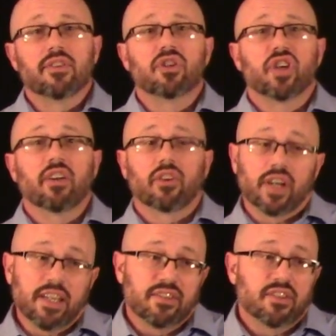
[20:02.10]
in the jailer.
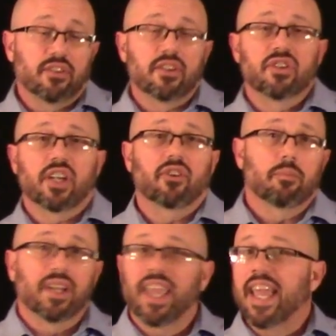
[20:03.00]
He's still the jailer,
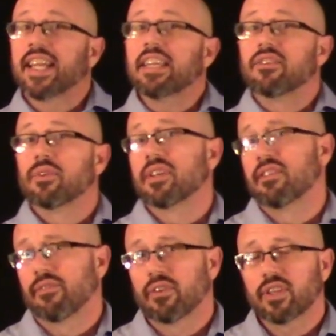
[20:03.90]
but can he do it
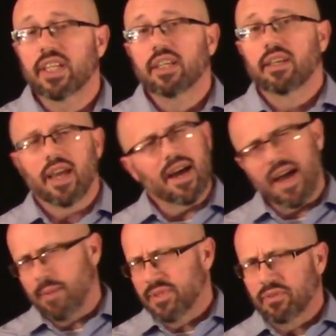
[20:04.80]
differently? Yeah,
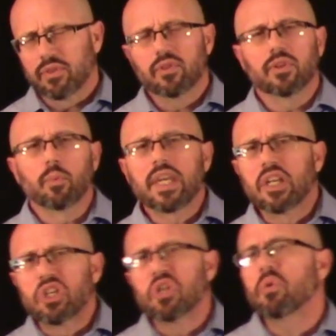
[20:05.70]
absolutely. We
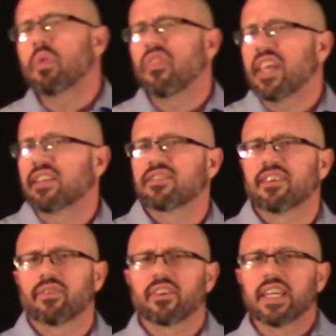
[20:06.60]
can do things
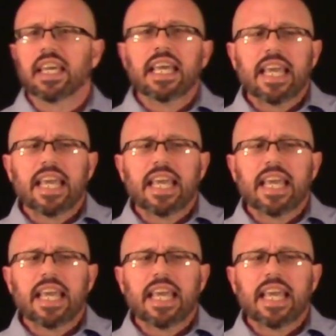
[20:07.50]
differently.